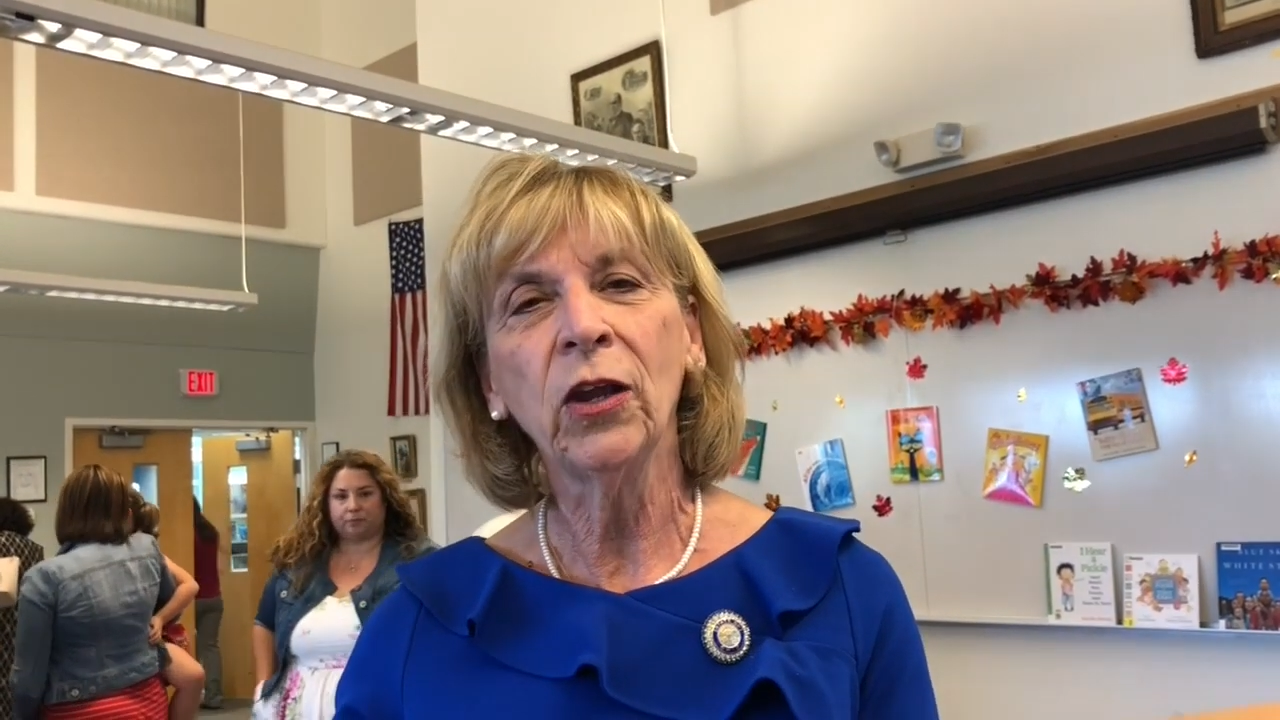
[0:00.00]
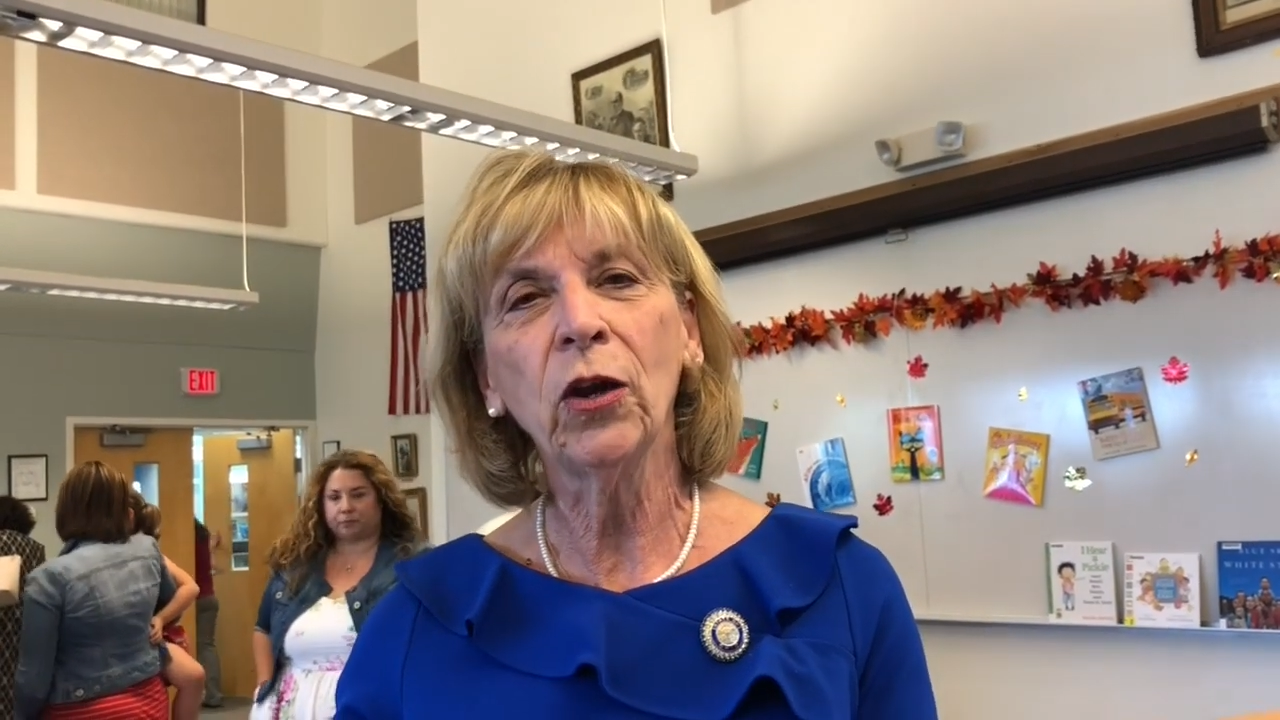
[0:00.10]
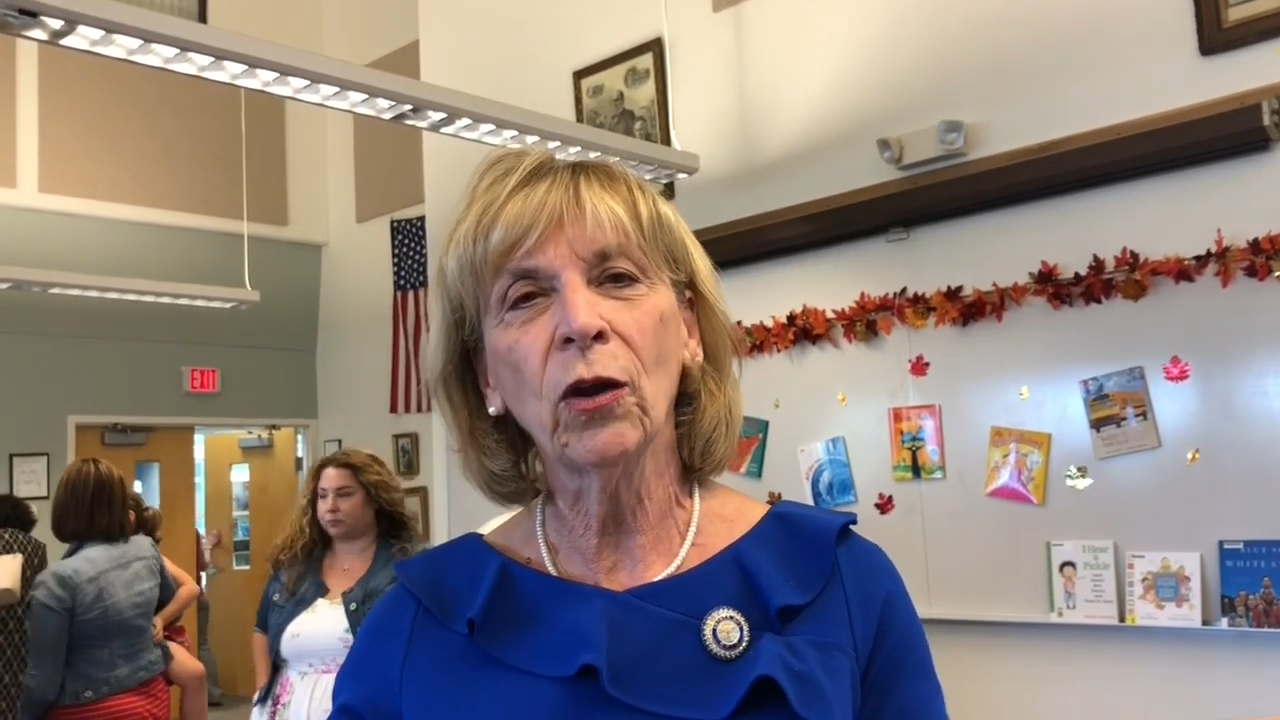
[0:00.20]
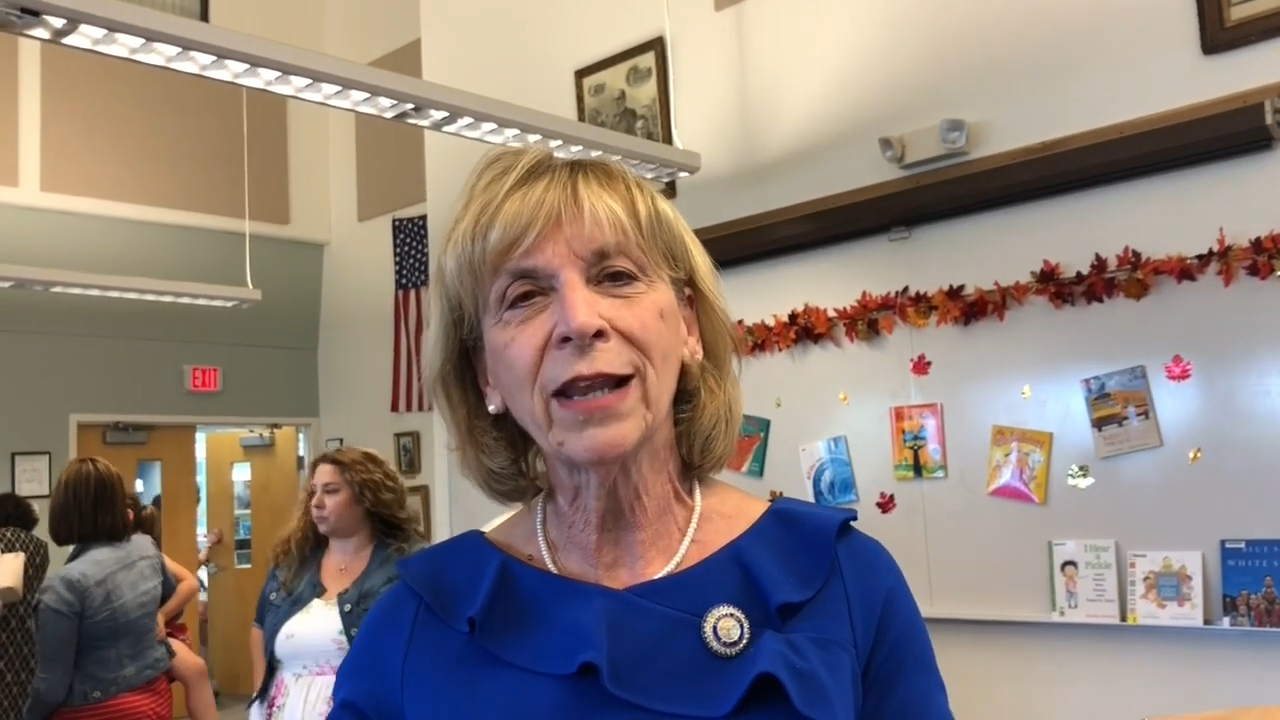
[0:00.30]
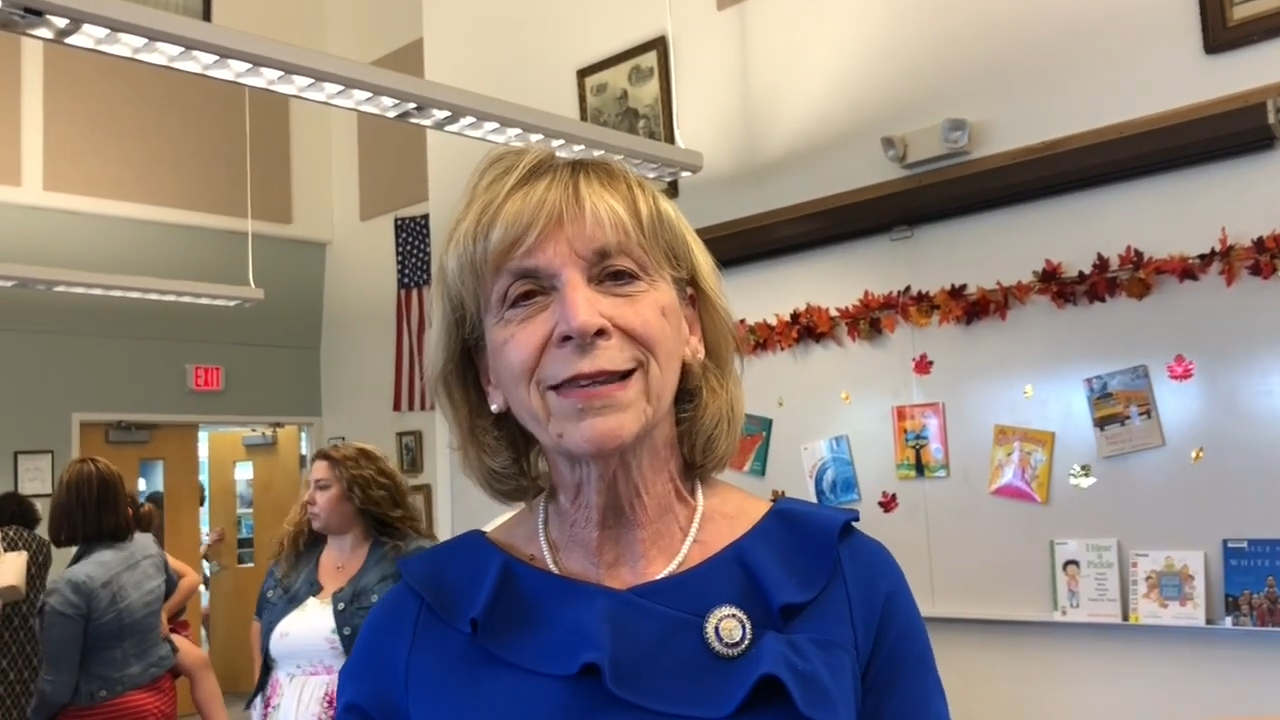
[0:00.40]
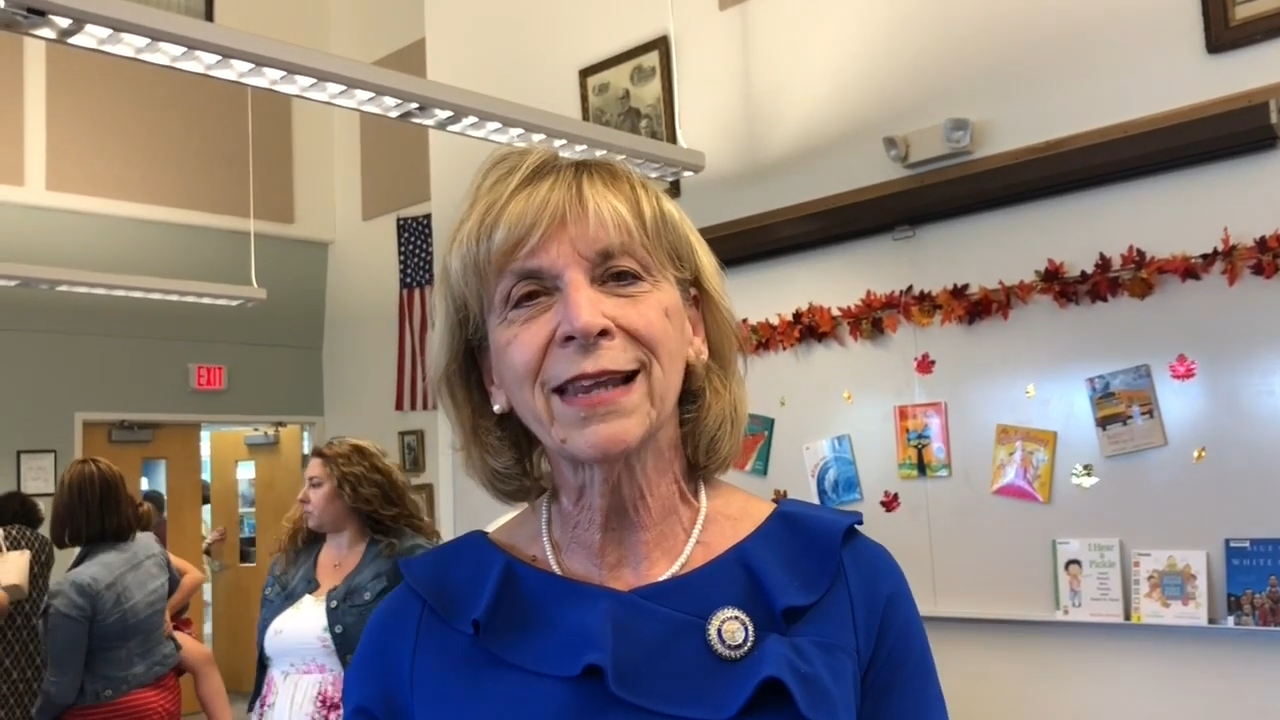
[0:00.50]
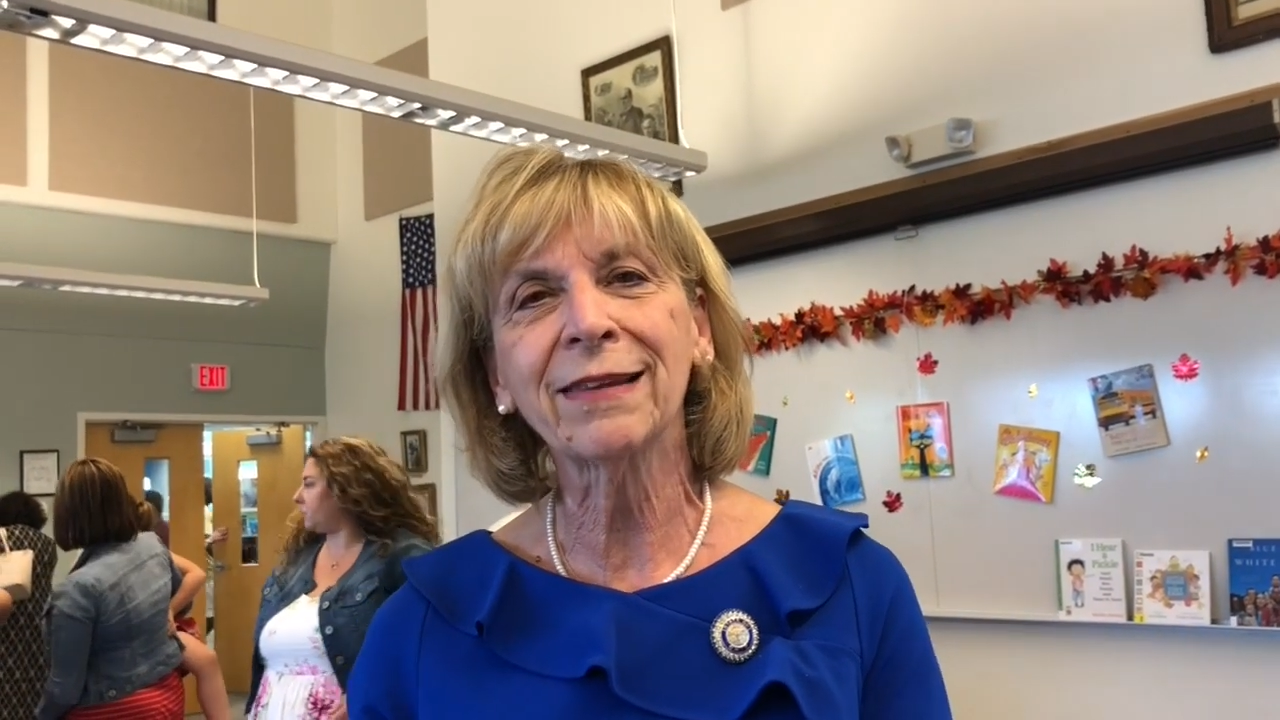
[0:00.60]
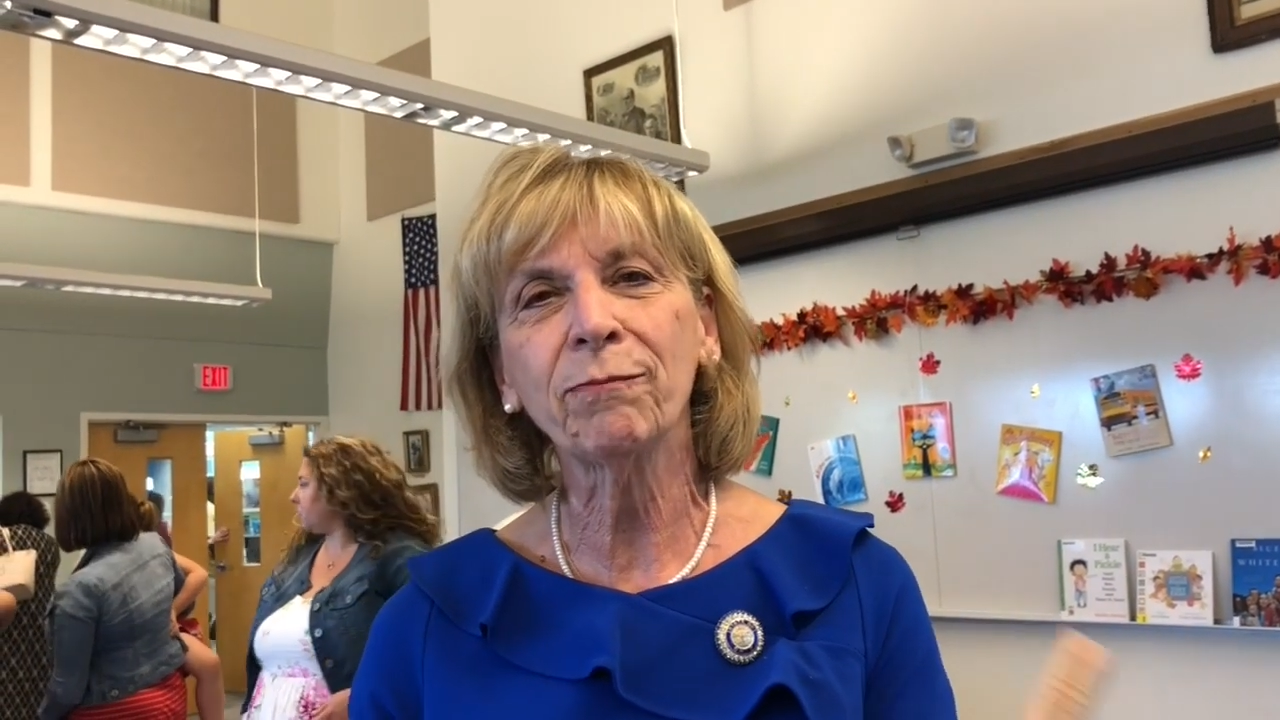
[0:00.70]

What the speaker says: you know, let's